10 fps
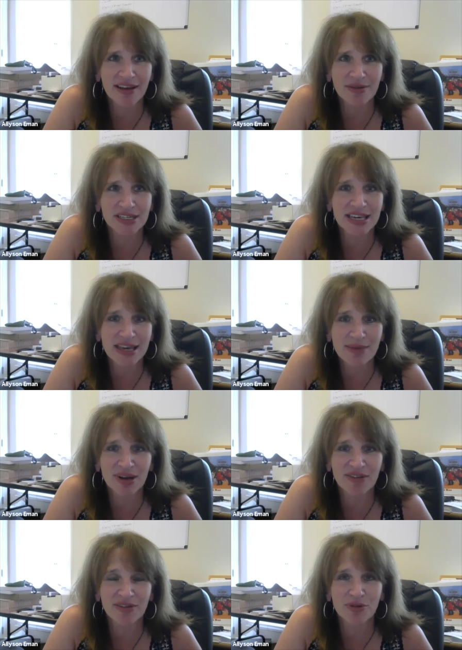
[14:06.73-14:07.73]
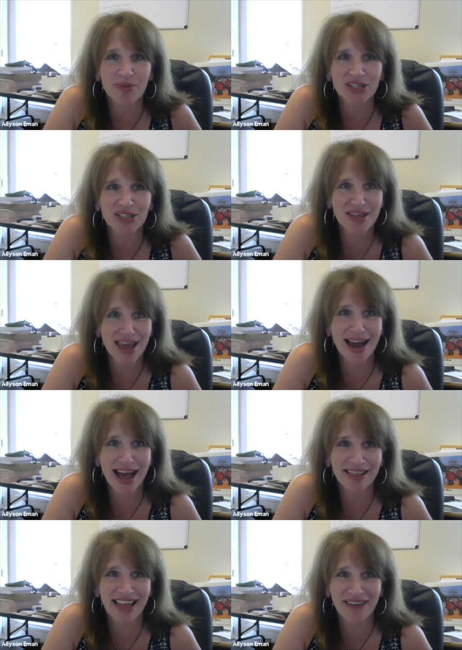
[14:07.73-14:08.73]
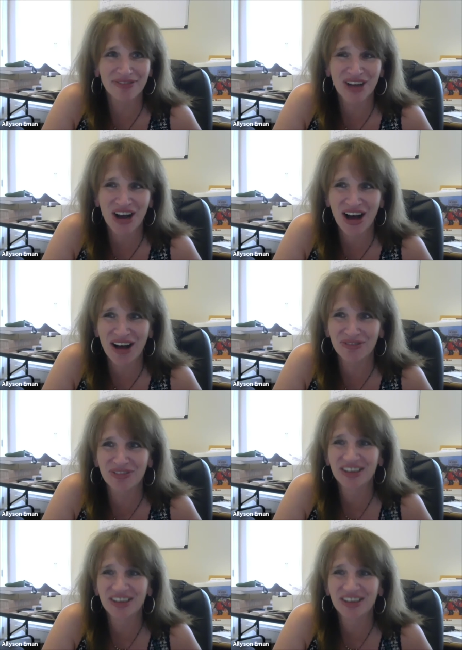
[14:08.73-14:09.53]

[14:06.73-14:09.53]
That was a key bit of information that I left off.